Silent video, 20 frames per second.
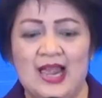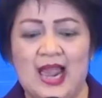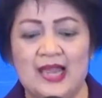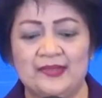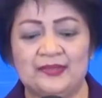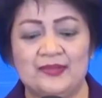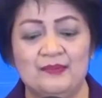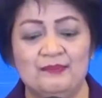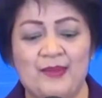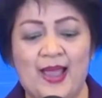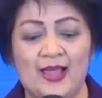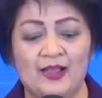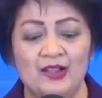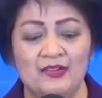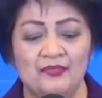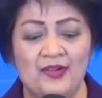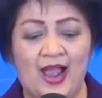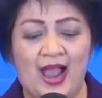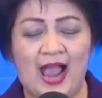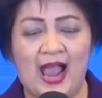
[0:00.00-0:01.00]
At the back
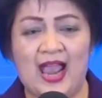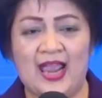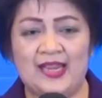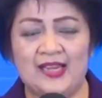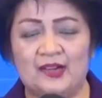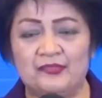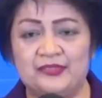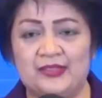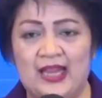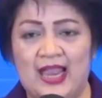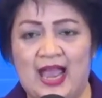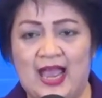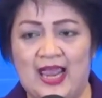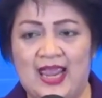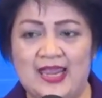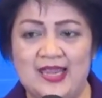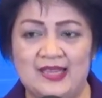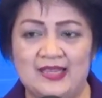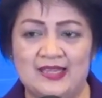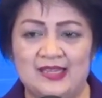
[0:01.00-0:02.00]
of the
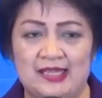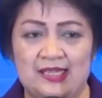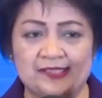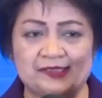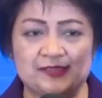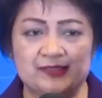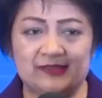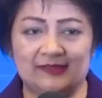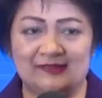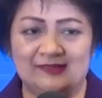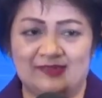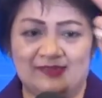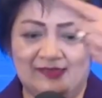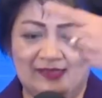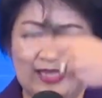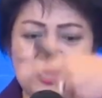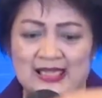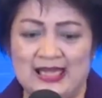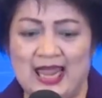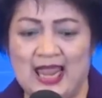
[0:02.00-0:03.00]
eye, is
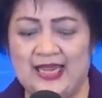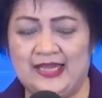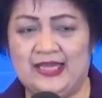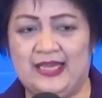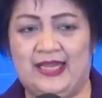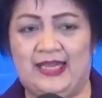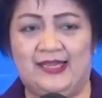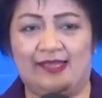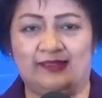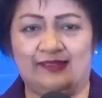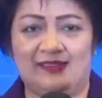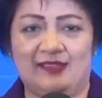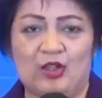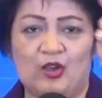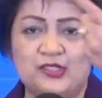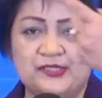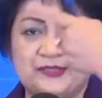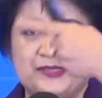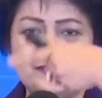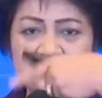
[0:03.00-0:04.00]
a lining. It
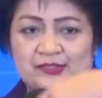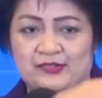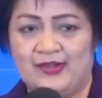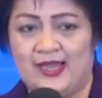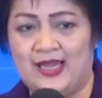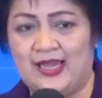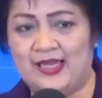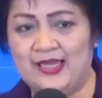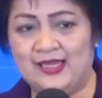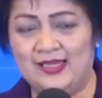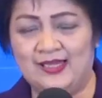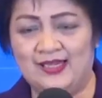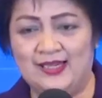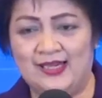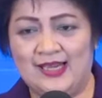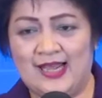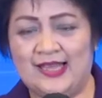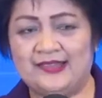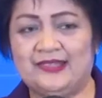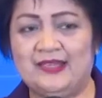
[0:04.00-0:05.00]
goes this way,
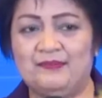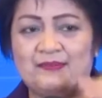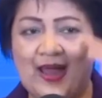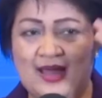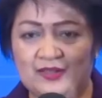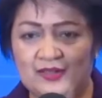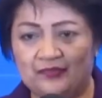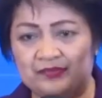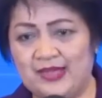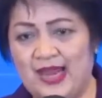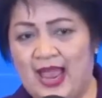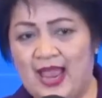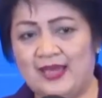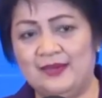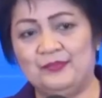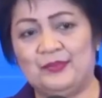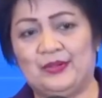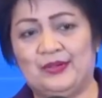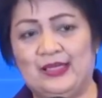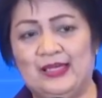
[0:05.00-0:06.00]
at the back of the
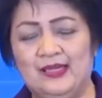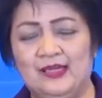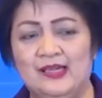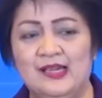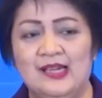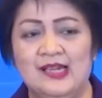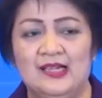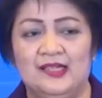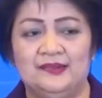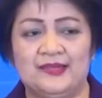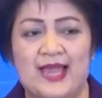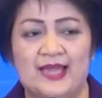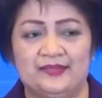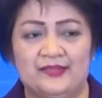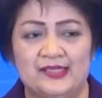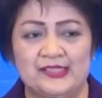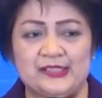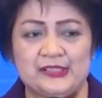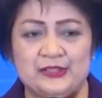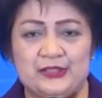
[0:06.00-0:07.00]
eyeball.
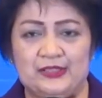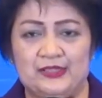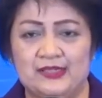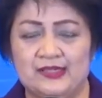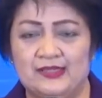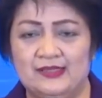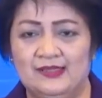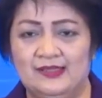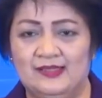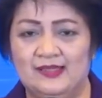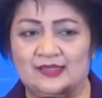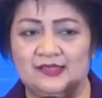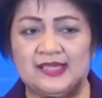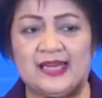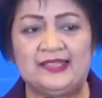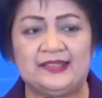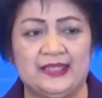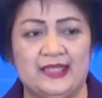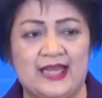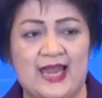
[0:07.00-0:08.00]
That is your
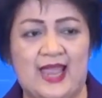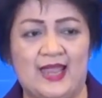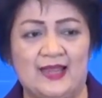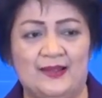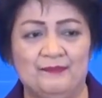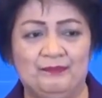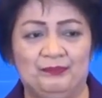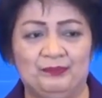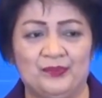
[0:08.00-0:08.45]
retina.